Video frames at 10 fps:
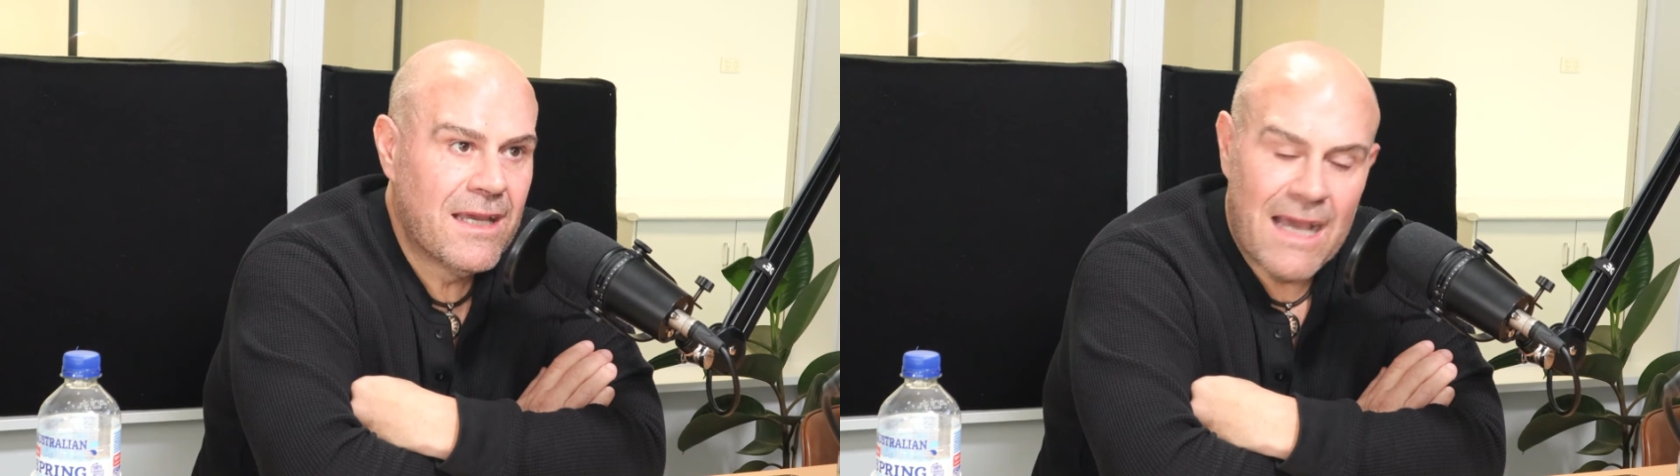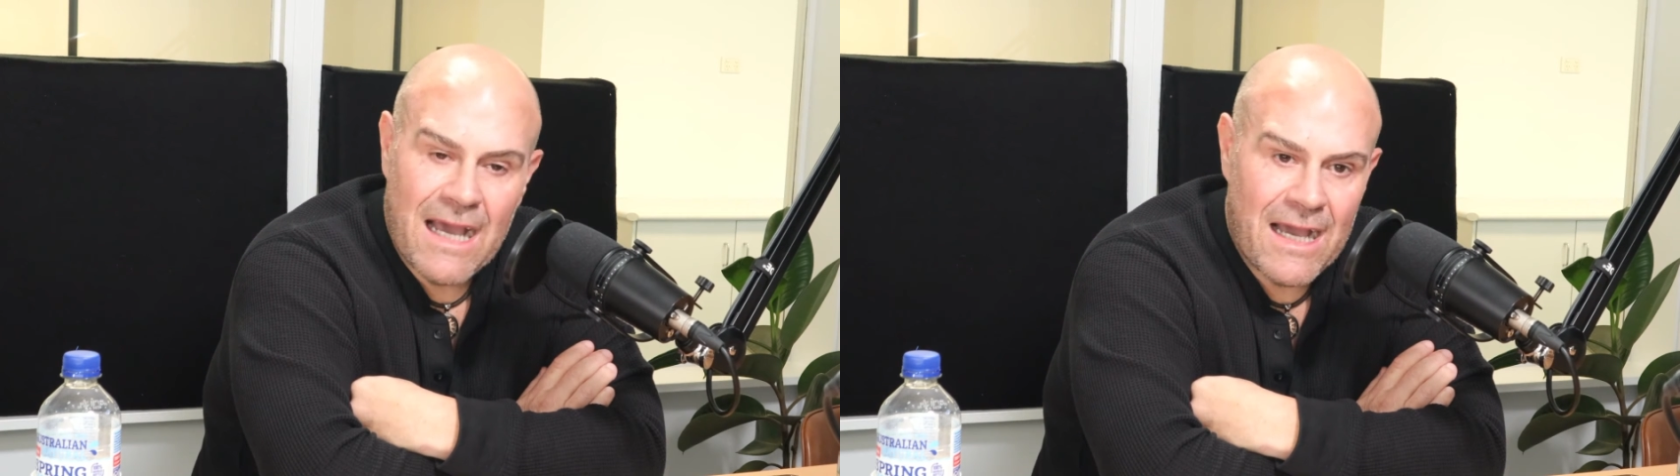
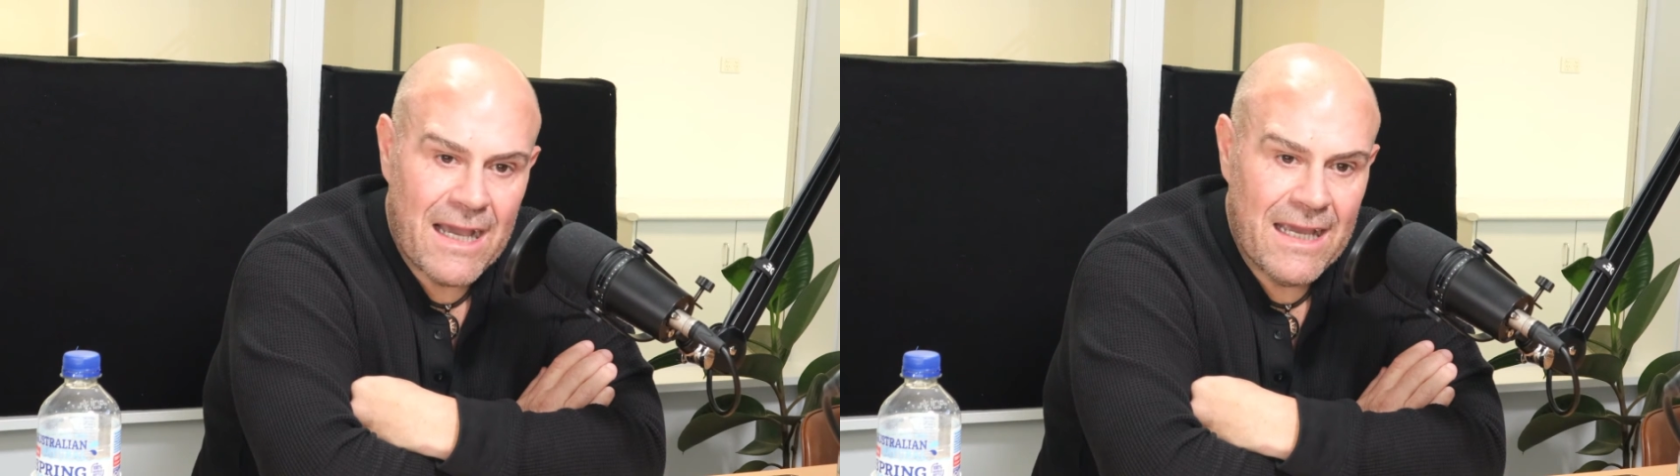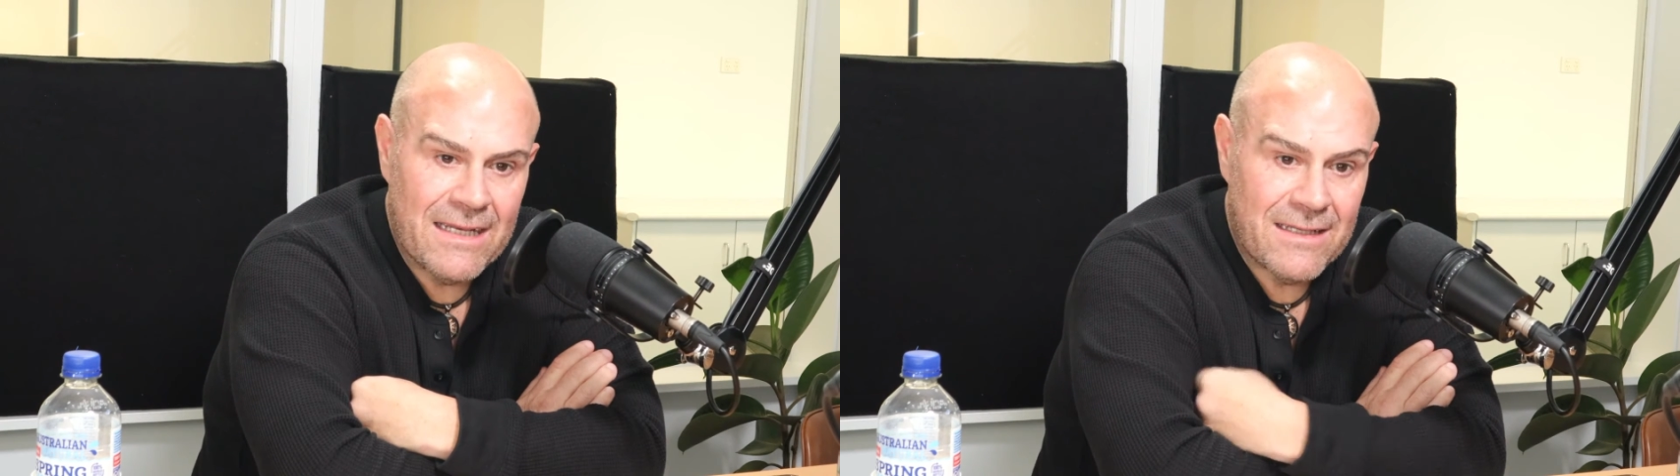
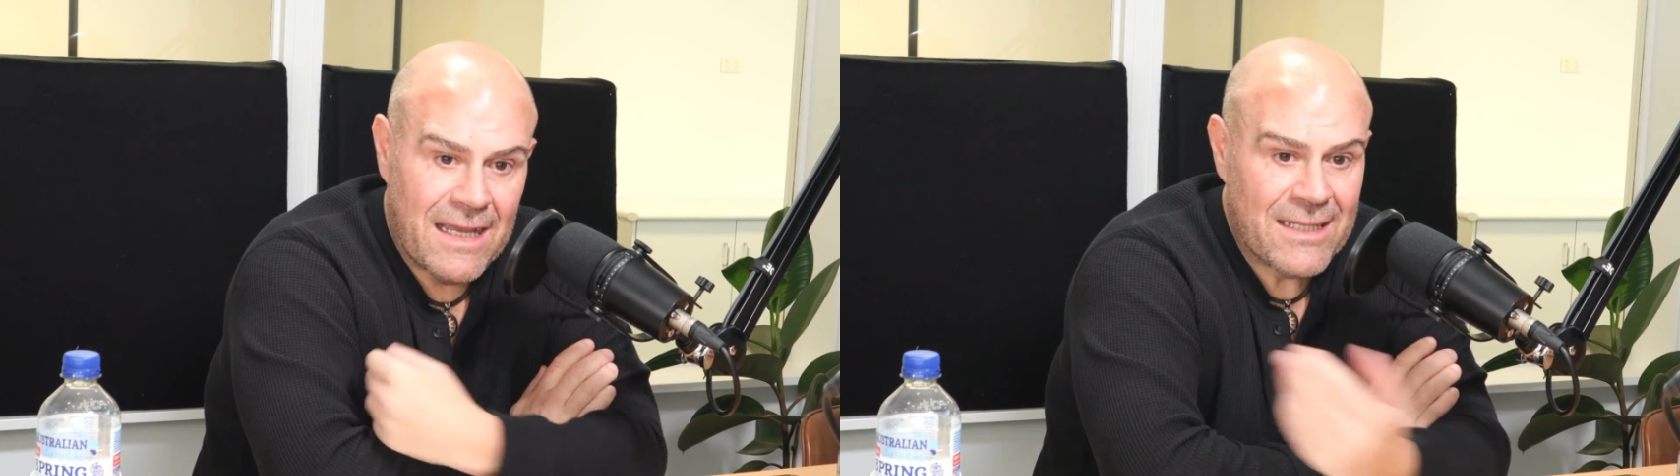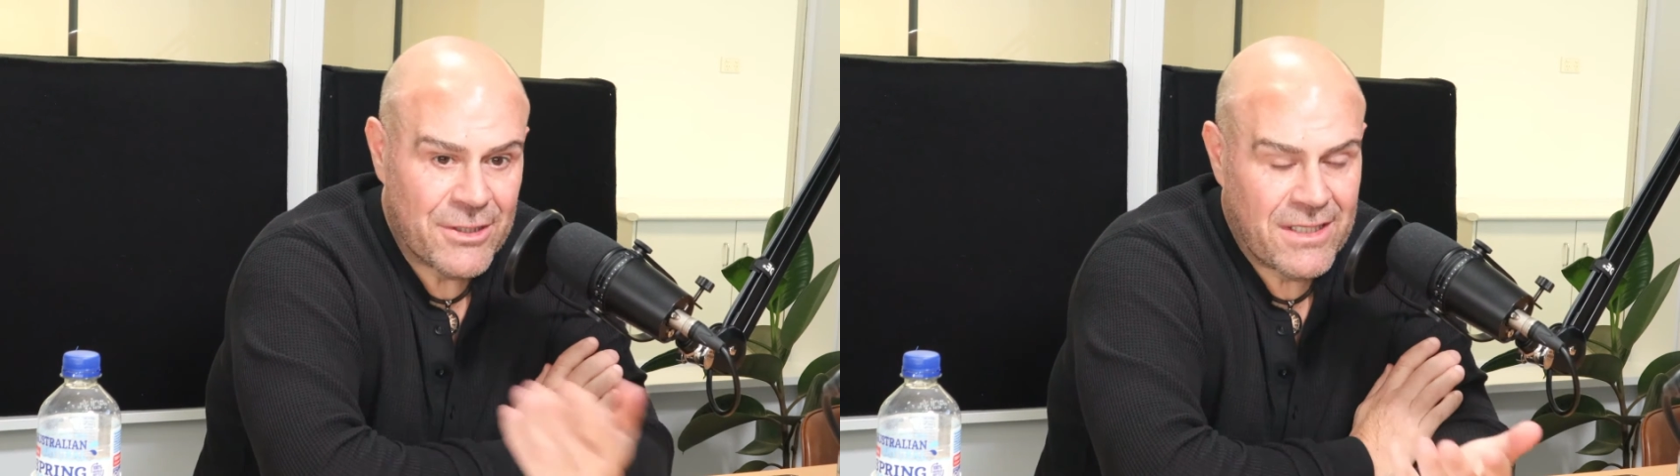And
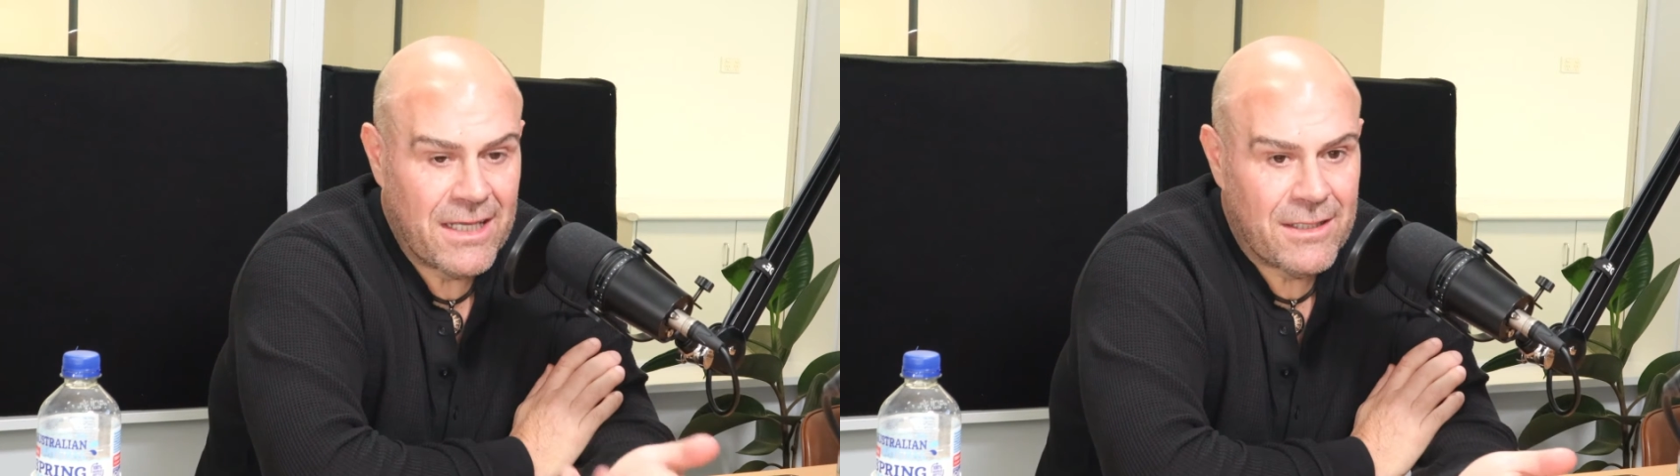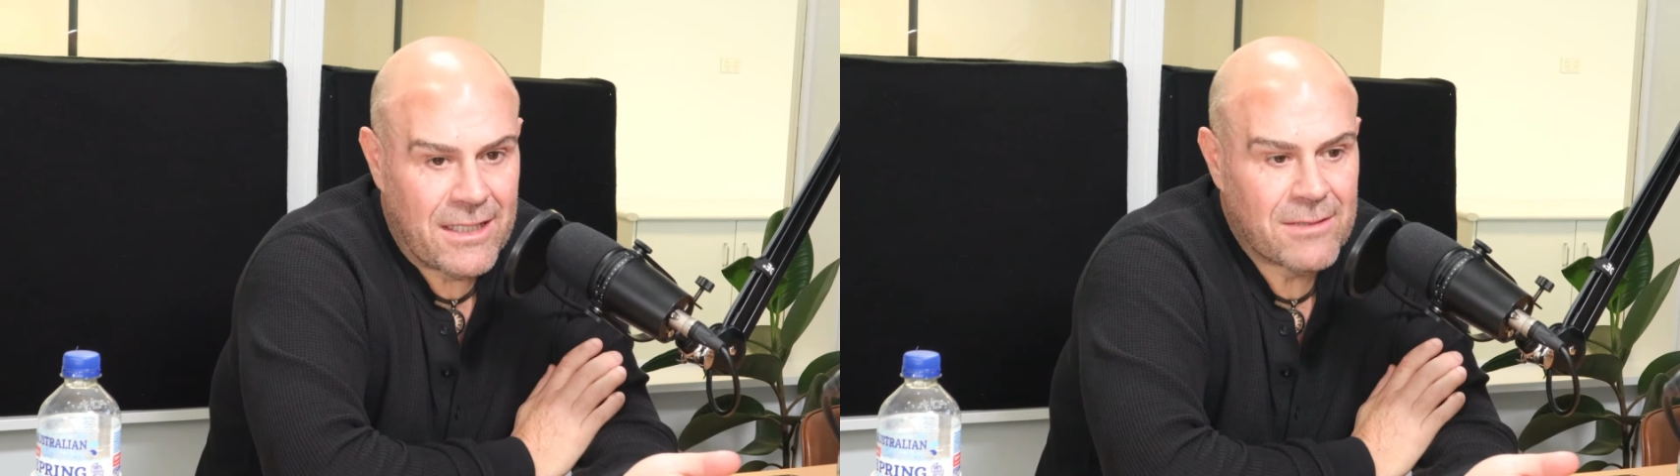as you
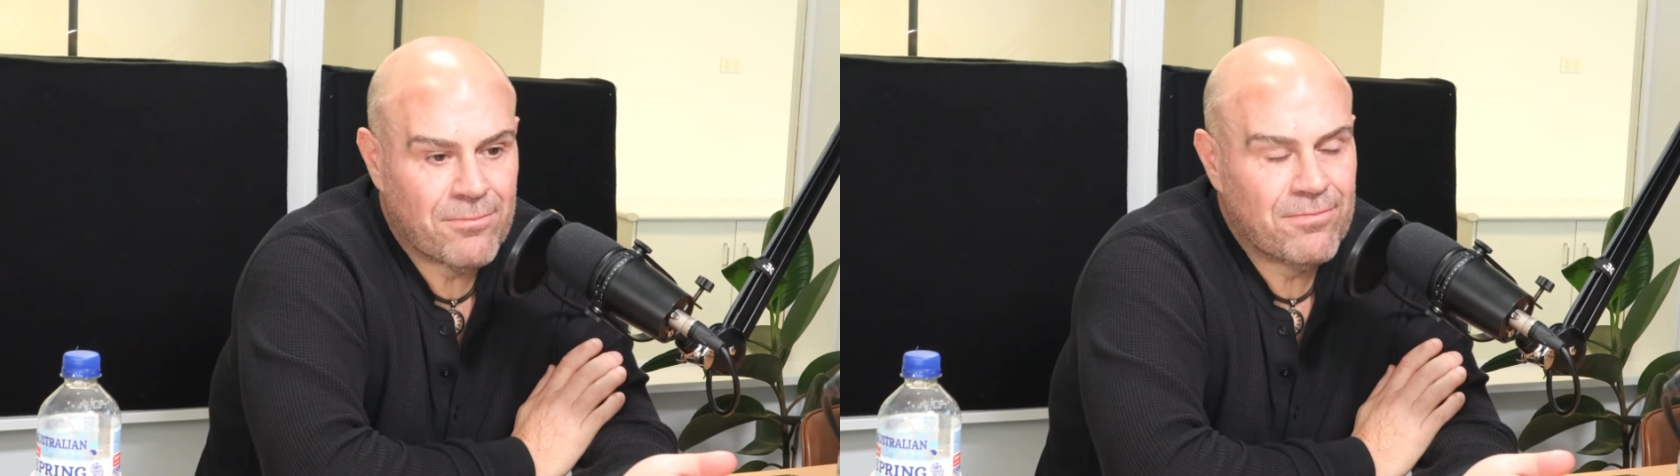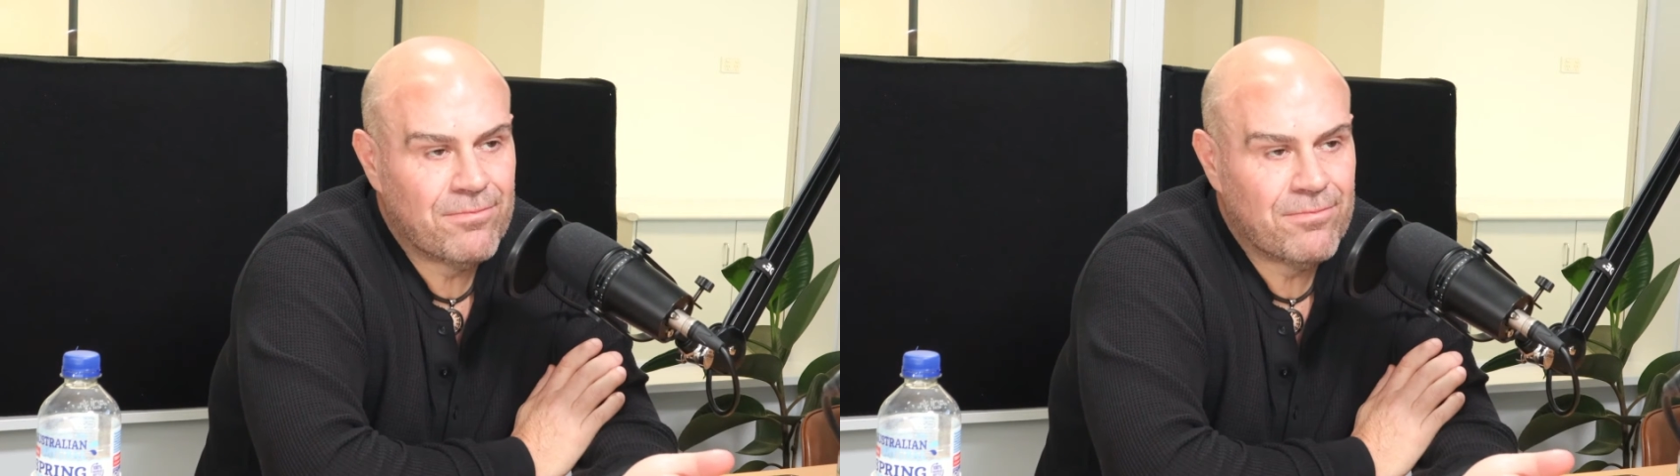said, there's